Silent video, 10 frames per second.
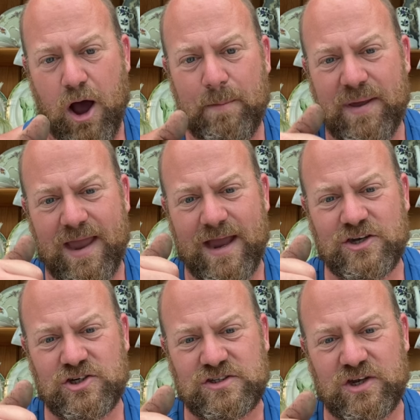appear
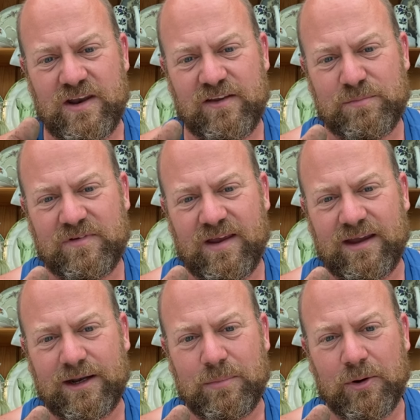just in this
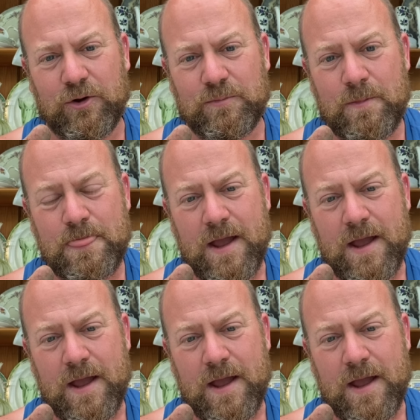particular bloom.